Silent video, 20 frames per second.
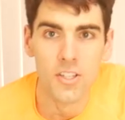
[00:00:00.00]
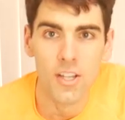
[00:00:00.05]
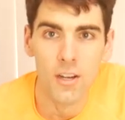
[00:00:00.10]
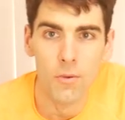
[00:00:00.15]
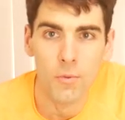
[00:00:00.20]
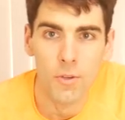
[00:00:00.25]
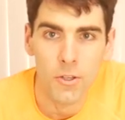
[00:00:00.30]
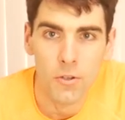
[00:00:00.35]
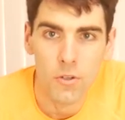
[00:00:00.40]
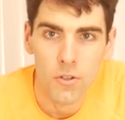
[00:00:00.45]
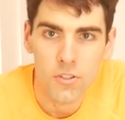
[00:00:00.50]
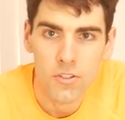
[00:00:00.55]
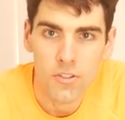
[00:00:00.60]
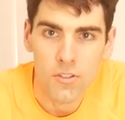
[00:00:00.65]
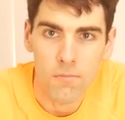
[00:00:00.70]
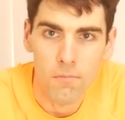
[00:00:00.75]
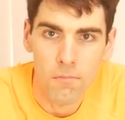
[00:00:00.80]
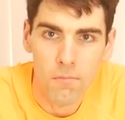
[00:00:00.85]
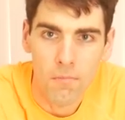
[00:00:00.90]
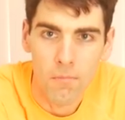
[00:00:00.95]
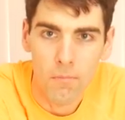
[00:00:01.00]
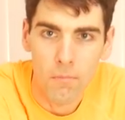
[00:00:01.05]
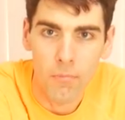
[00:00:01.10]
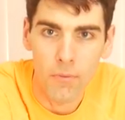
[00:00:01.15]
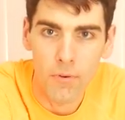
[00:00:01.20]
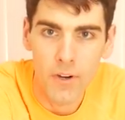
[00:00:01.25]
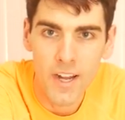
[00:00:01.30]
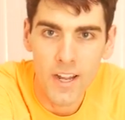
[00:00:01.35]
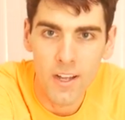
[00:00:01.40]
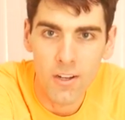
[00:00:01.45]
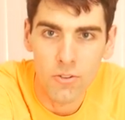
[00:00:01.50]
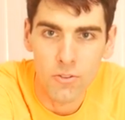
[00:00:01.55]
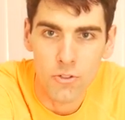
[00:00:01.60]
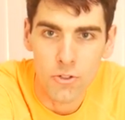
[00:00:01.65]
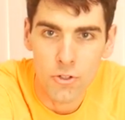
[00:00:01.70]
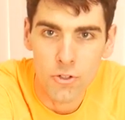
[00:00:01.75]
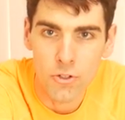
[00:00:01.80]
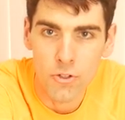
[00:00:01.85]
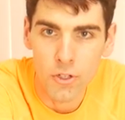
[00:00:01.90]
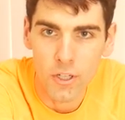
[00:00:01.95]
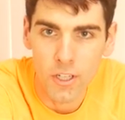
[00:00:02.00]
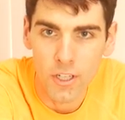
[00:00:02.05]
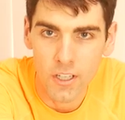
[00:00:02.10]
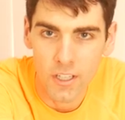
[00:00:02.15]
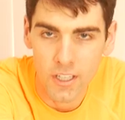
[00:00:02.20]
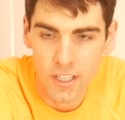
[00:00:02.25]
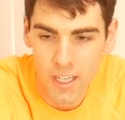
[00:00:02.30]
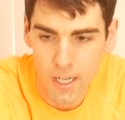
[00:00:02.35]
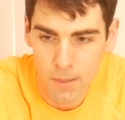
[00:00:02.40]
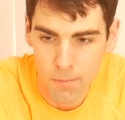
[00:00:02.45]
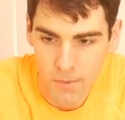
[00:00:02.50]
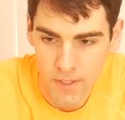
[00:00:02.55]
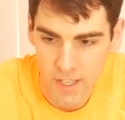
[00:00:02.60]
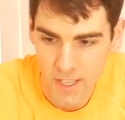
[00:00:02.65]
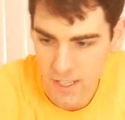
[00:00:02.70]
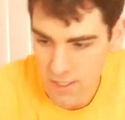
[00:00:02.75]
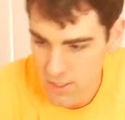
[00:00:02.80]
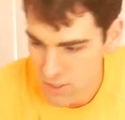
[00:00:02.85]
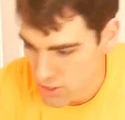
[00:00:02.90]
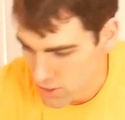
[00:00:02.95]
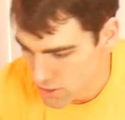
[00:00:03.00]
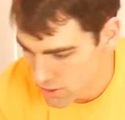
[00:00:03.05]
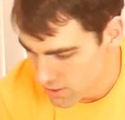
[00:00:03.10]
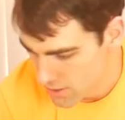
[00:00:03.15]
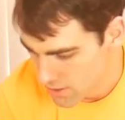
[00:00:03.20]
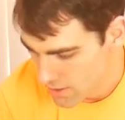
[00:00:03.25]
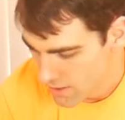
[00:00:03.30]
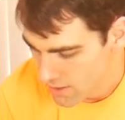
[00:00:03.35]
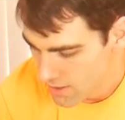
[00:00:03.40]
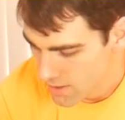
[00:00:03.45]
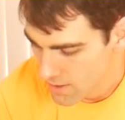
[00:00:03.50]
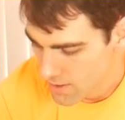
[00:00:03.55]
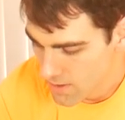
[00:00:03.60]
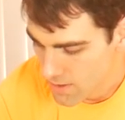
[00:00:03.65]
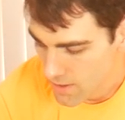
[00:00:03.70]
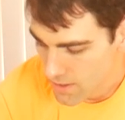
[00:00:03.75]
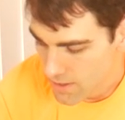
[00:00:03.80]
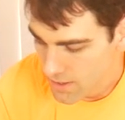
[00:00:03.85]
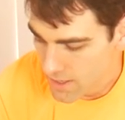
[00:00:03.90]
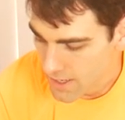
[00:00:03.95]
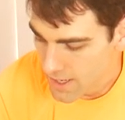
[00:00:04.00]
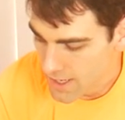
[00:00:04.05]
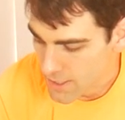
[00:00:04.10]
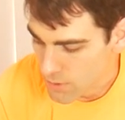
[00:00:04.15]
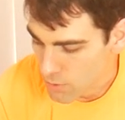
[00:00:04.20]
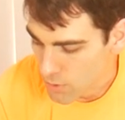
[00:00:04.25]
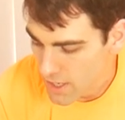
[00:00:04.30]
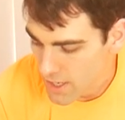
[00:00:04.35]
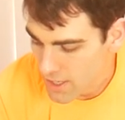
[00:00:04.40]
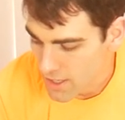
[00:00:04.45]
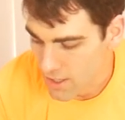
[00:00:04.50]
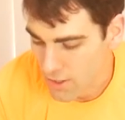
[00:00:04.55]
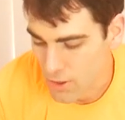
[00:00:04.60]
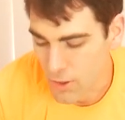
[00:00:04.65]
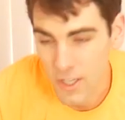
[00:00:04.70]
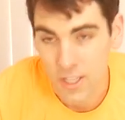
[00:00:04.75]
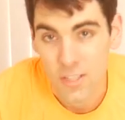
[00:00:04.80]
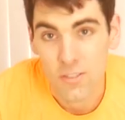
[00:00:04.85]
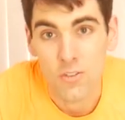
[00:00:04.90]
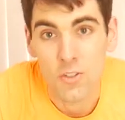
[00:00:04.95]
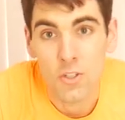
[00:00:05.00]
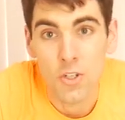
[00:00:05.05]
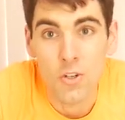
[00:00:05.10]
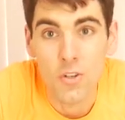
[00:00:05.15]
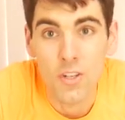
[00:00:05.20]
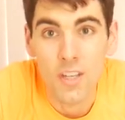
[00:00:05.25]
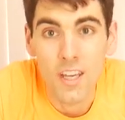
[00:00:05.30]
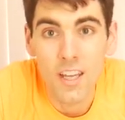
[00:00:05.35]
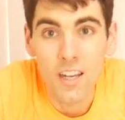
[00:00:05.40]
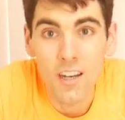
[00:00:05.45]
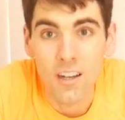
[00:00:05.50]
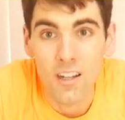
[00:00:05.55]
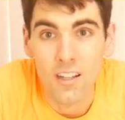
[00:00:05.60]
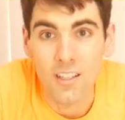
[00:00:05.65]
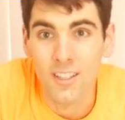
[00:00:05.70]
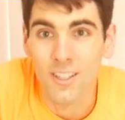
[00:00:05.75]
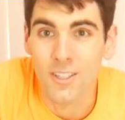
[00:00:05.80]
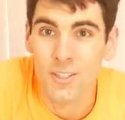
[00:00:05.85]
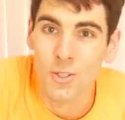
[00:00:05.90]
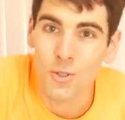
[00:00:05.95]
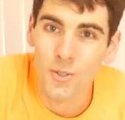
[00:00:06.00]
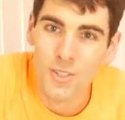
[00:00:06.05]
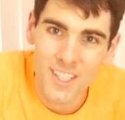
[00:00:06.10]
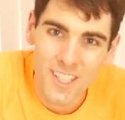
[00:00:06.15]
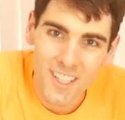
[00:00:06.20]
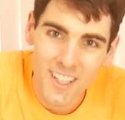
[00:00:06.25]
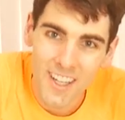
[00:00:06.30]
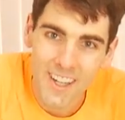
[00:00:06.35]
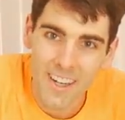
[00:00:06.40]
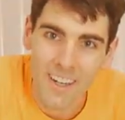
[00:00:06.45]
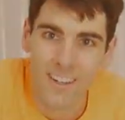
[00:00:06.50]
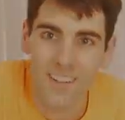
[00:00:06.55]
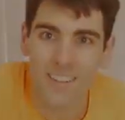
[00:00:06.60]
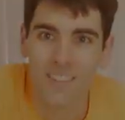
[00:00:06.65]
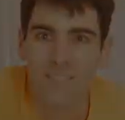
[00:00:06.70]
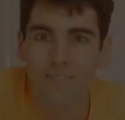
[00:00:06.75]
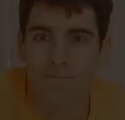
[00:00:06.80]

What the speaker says: how we cook some brown sugar cupcakes. Anyway, thanks for tuning in. I'll talk to you later.